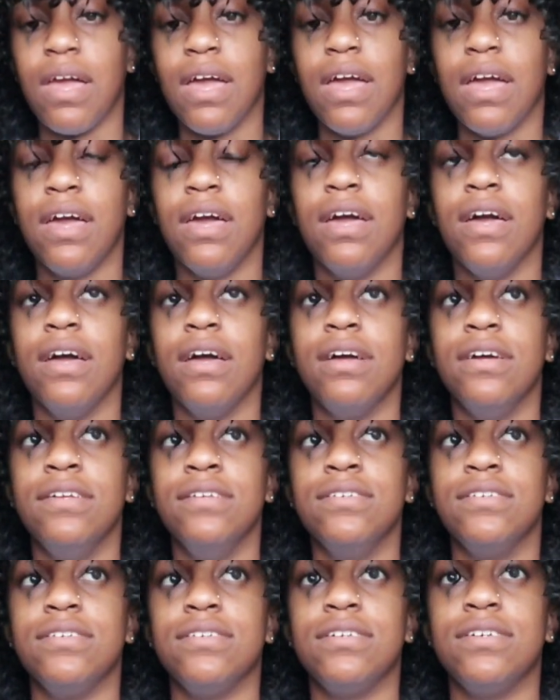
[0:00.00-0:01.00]

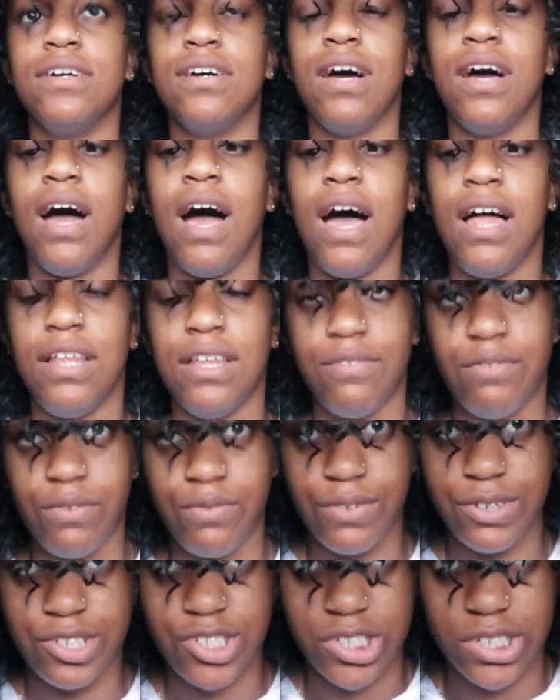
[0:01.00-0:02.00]
and I live
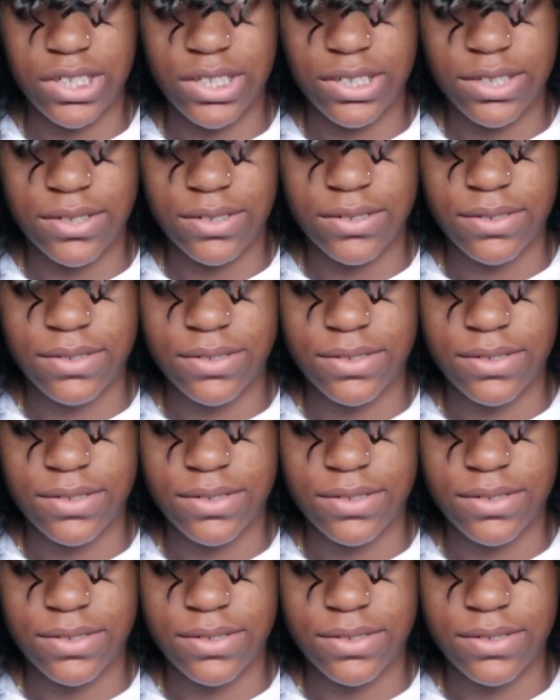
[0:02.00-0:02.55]
in Virginia,